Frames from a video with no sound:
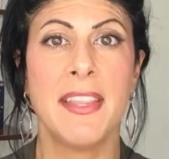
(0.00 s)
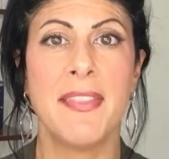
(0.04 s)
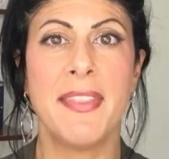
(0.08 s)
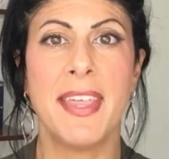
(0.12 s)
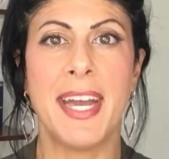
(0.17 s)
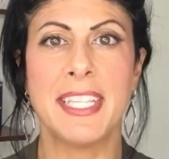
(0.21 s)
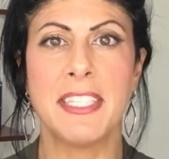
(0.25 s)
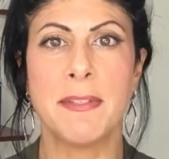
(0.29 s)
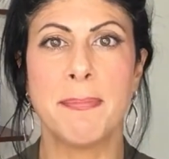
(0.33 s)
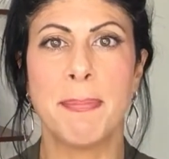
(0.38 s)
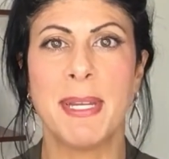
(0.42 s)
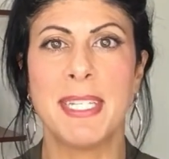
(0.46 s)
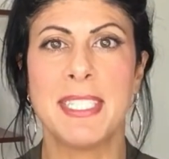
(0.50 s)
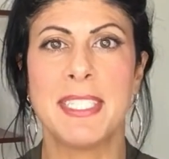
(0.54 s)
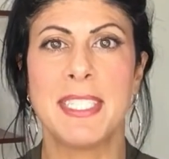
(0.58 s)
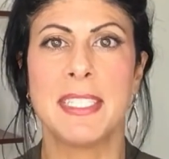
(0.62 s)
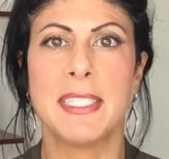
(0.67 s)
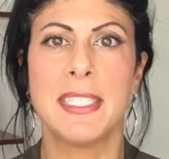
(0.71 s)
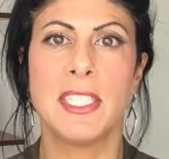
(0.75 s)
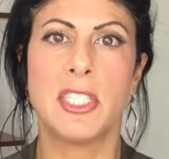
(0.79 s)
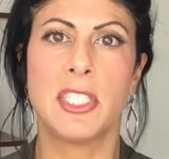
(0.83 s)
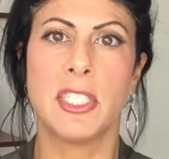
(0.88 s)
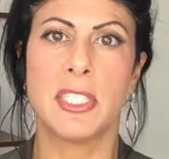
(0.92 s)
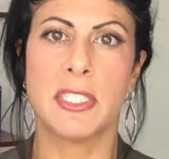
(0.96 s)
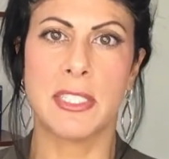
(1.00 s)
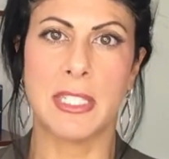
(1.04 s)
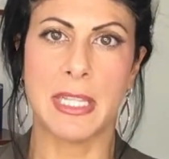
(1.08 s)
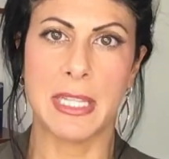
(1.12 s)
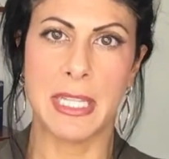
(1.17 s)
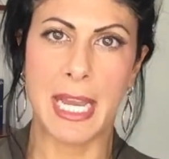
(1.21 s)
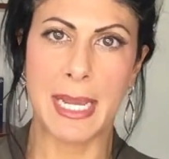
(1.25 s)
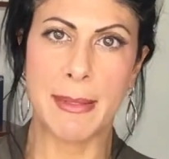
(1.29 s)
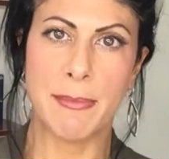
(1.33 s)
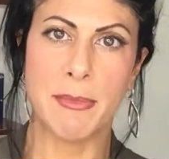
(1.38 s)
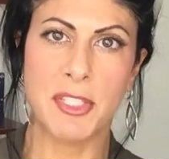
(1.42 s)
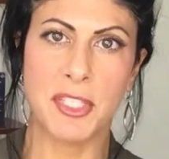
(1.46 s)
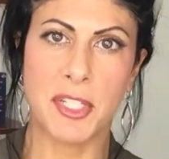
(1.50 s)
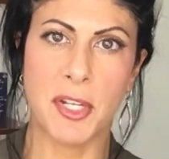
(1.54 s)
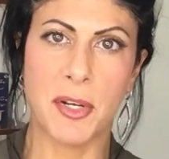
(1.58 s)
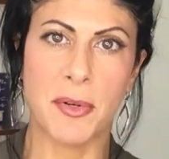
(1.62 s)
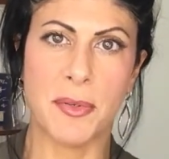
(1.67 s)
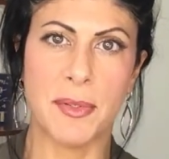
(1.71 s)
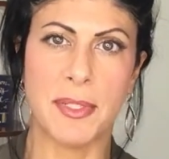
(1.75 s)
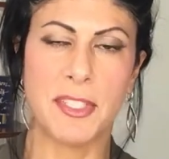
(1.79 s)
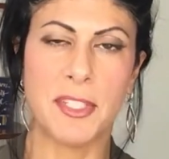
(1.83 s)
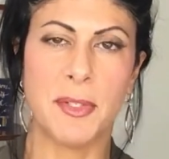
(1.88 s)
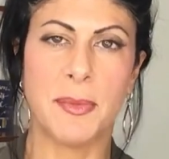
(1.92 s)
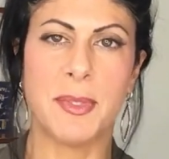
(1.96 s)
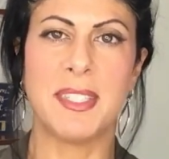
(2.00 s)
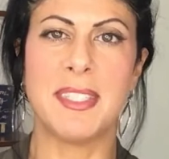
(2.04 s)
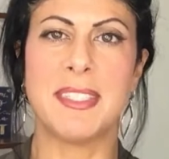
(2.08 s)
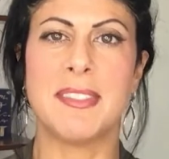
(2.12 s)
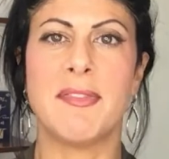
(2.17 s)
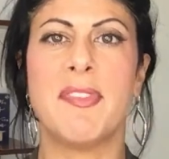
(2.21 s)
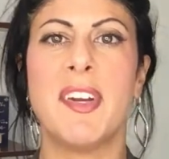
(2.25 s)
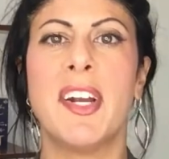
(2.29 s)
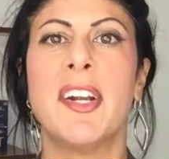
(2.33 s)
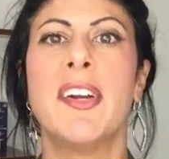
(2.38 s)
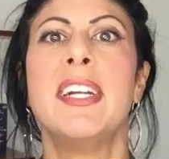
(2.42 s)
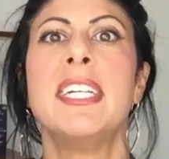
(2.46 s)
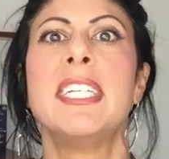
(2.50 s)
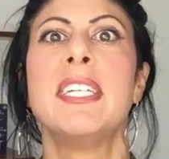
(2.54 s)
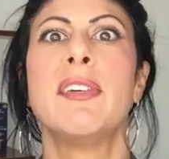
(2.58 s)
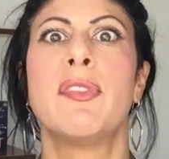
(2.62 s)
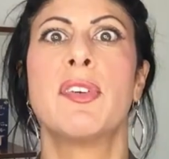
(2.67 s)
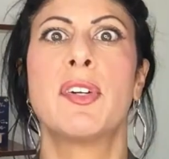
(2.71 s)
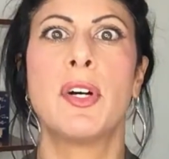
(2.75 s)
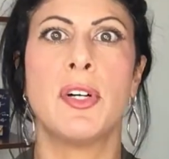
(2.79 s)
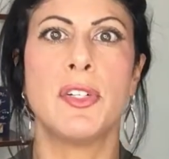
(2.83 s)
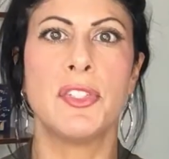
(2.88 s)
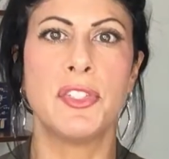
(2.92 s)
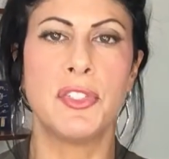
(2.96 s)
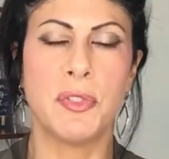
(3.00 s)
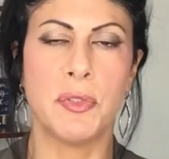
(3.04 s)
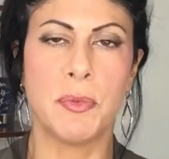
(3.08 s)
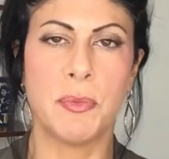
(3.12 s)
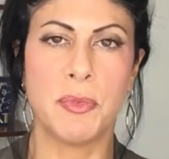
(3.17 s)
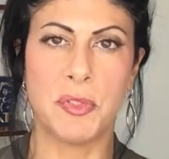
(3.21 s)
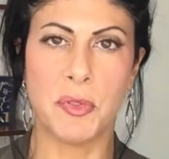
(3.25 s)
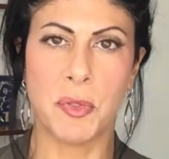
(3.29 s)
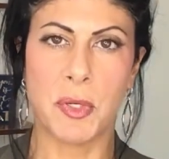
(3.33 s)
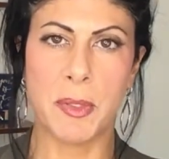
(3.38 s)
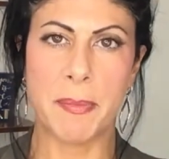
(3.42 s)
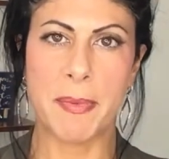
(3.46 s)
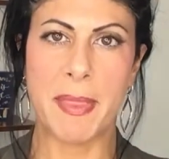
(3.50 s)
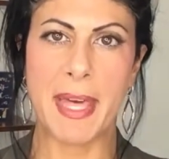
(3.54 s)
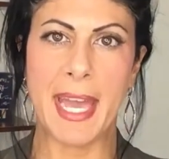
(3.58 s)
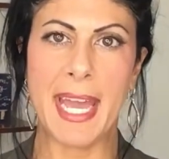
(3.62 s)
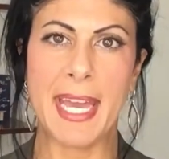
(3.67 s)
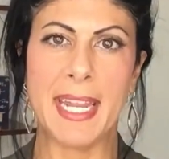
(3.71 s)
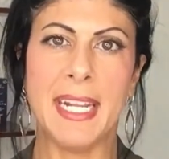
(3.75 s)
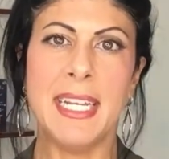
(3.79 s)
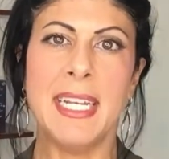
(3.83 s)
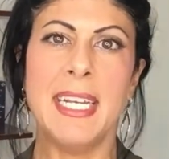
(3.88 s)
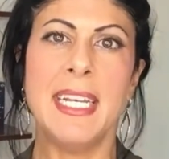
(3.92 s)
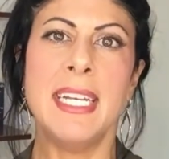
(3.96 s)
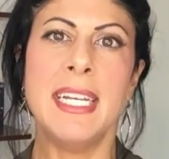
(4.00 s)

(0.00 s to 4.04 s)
That's basically just limestone. So it's very difficult to absorb that.